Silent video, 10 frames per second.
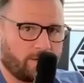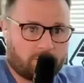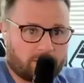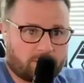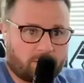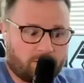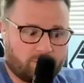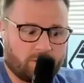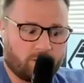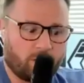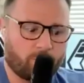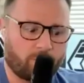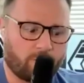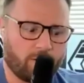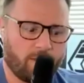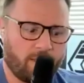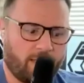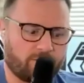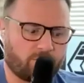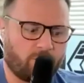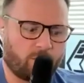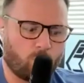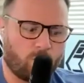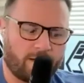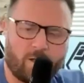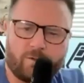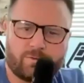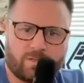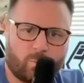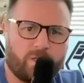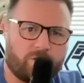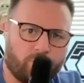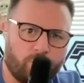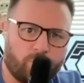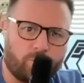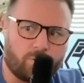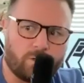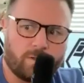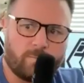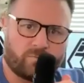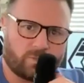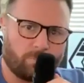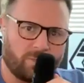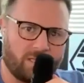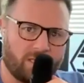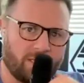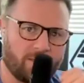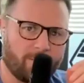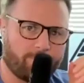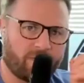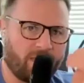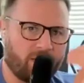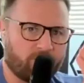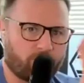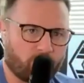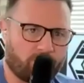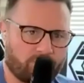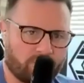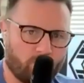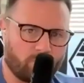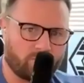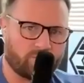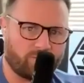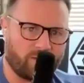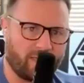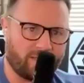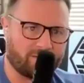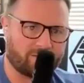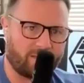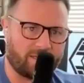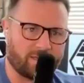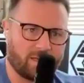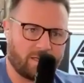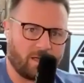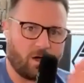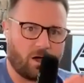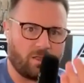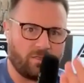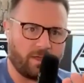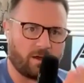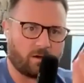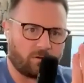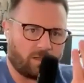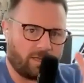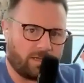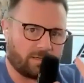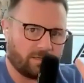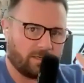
That's a legit number. And so, like, what else can we do to be in front of someone's face, like on their, like,